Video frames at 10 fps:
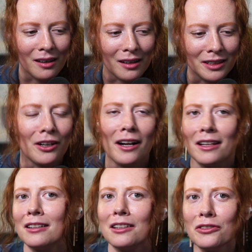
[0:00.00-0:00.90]
Is there
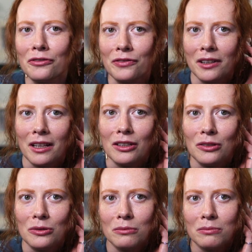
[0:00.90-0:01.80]
anything that you feel like
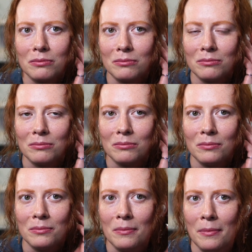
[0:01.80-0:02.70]
you
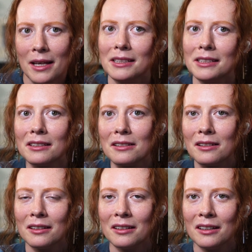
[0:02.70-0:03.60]
missed
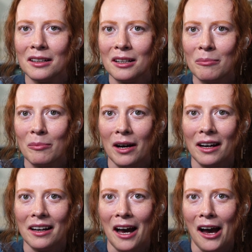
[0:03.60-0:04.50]

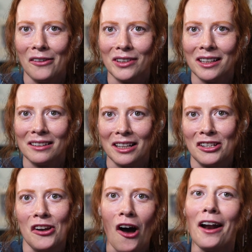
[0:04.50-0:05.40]
by having like
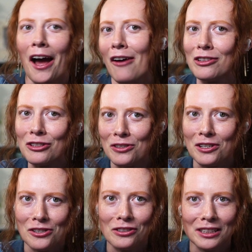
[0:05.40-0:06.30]
not having a
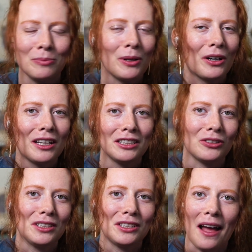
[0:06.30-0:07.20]
traditional experience
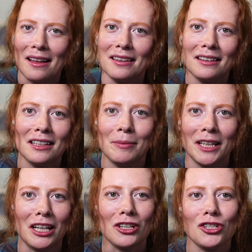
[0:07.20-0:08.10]
or is there anything that's been
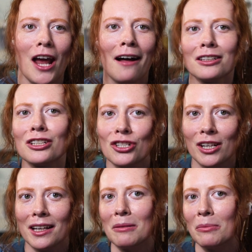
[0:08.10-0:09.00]
like
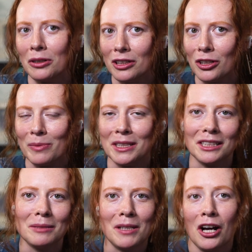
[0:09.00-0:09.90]
challenging in building your
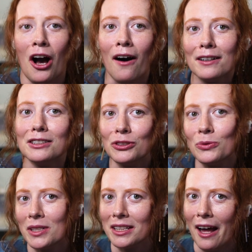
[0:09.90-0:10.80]
business because you
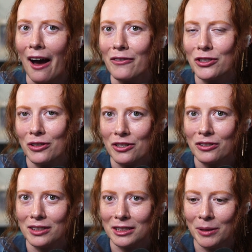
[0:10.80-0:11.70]
didn't have a
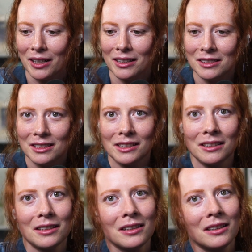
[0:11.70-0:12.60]
traditional experience
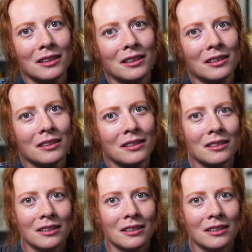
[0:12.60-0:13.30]
mm.